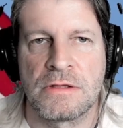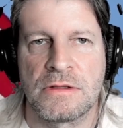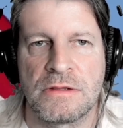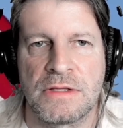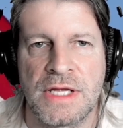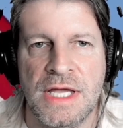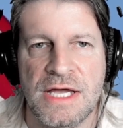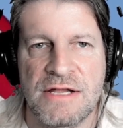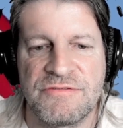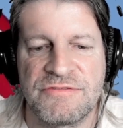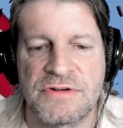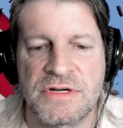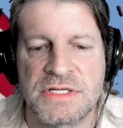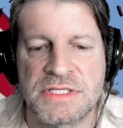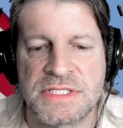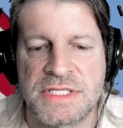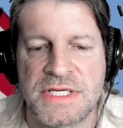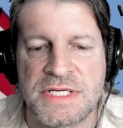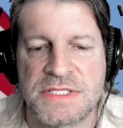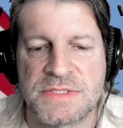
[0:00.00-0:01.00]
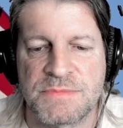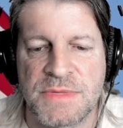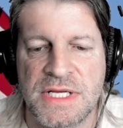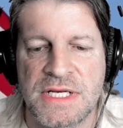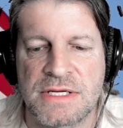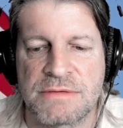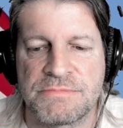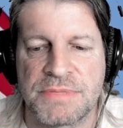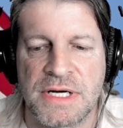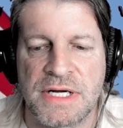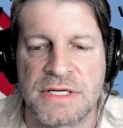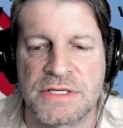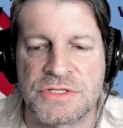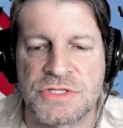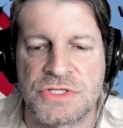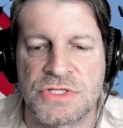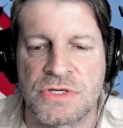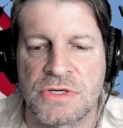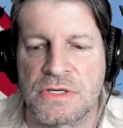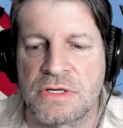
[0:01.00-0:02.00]
The Ad Fontes Media Bias
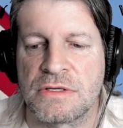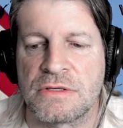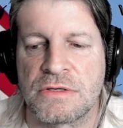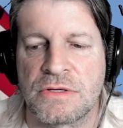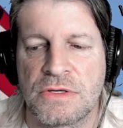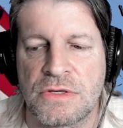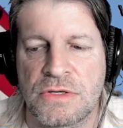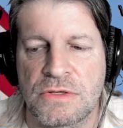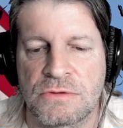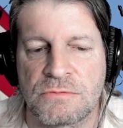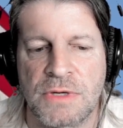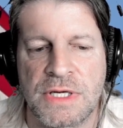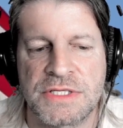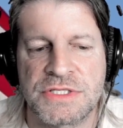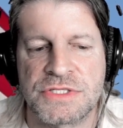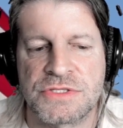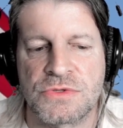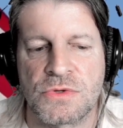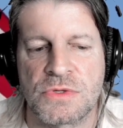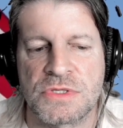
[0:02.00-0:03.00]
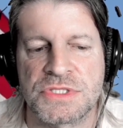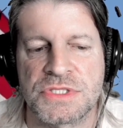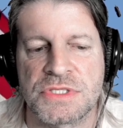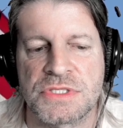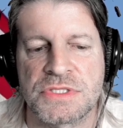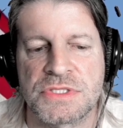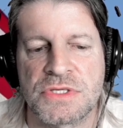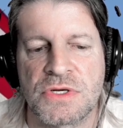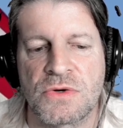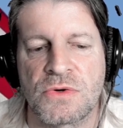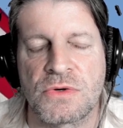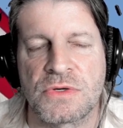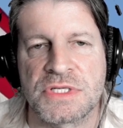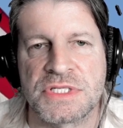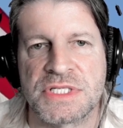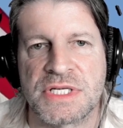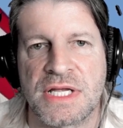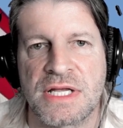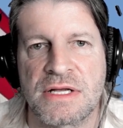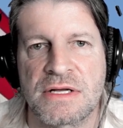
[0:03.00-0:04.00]
Chart rates sources on a
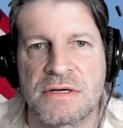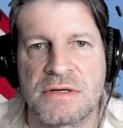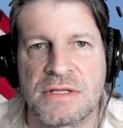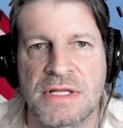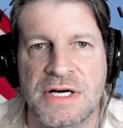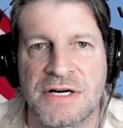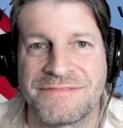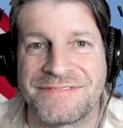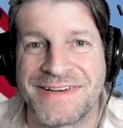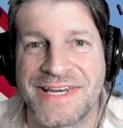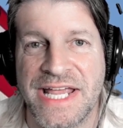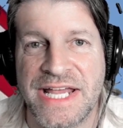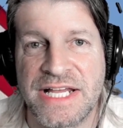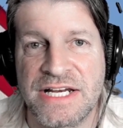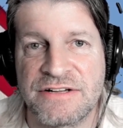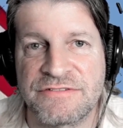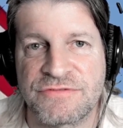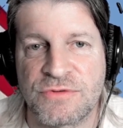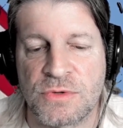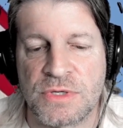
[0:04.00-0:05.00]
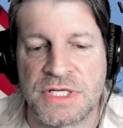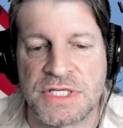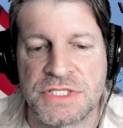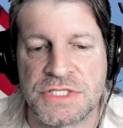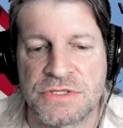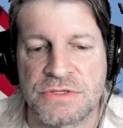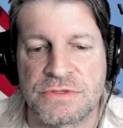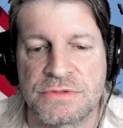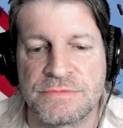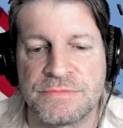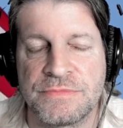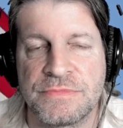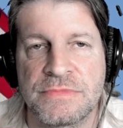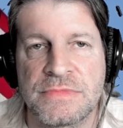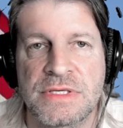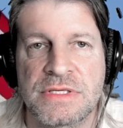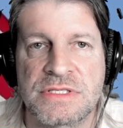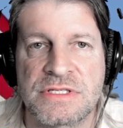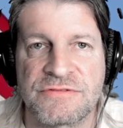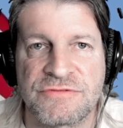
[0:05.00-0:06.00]
scale of -42
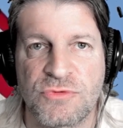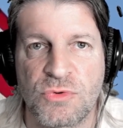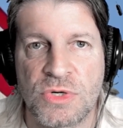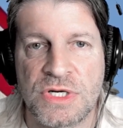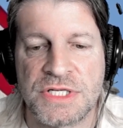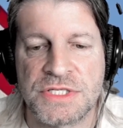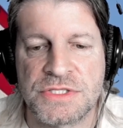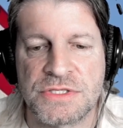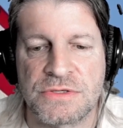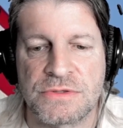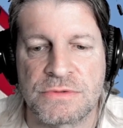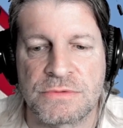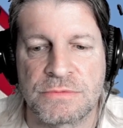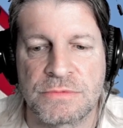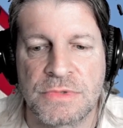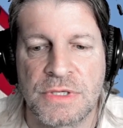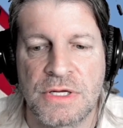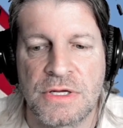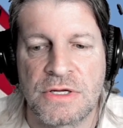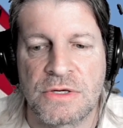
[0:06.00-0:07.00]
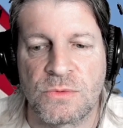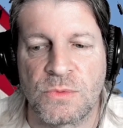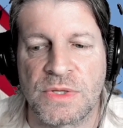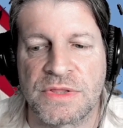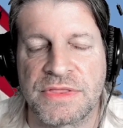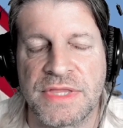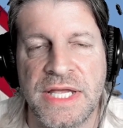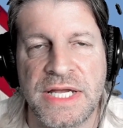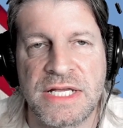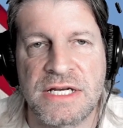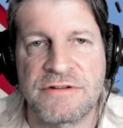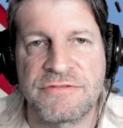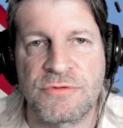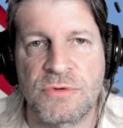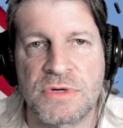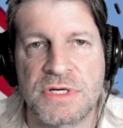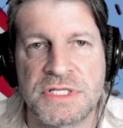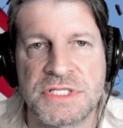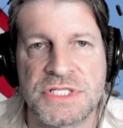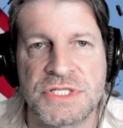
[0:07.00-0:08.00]
to 42, with
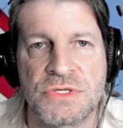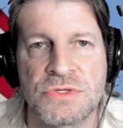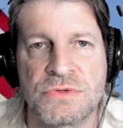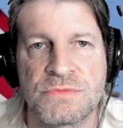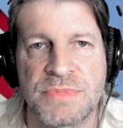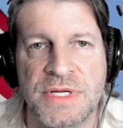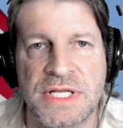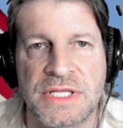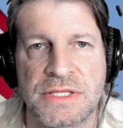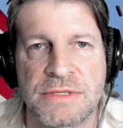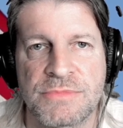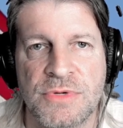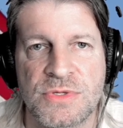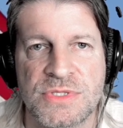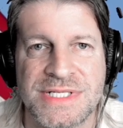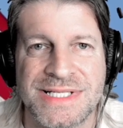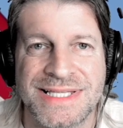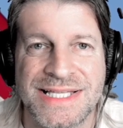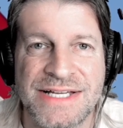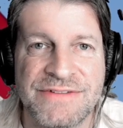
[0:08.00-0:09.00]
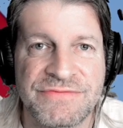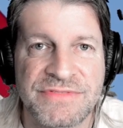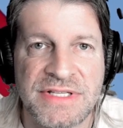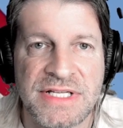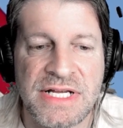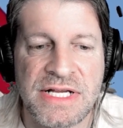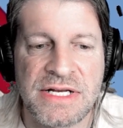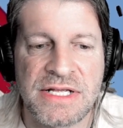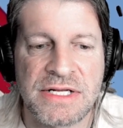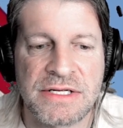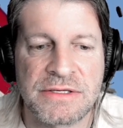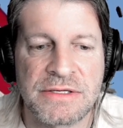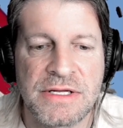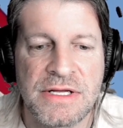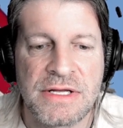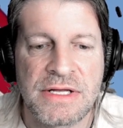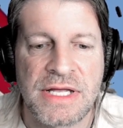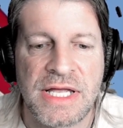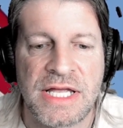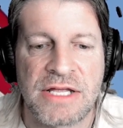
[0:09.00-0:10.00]
-42 being the most left-leaning
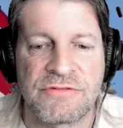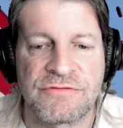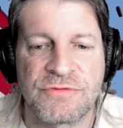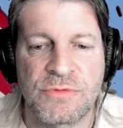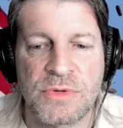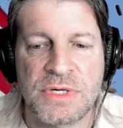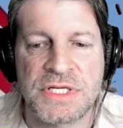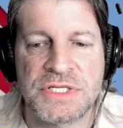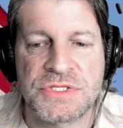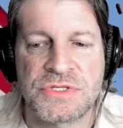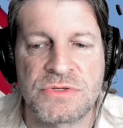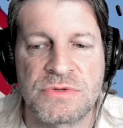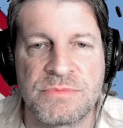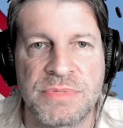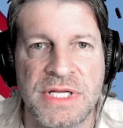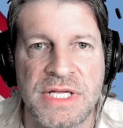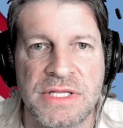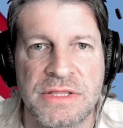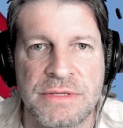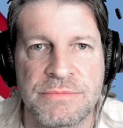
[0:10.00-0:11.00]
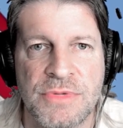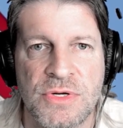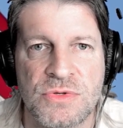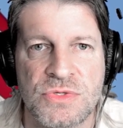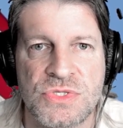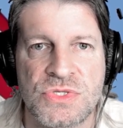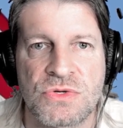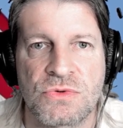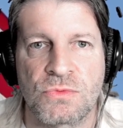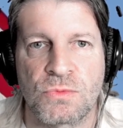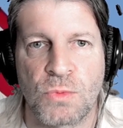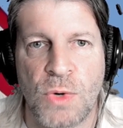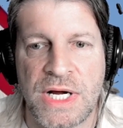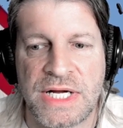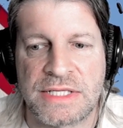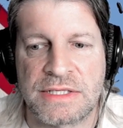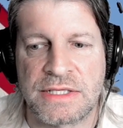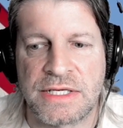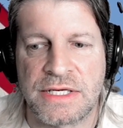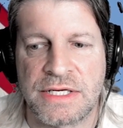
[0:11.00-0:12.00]
and 42 being the most
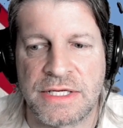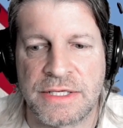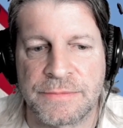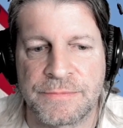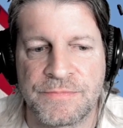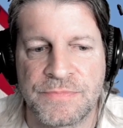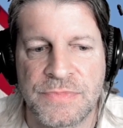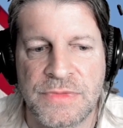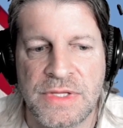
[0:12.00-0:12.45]
right-leaning.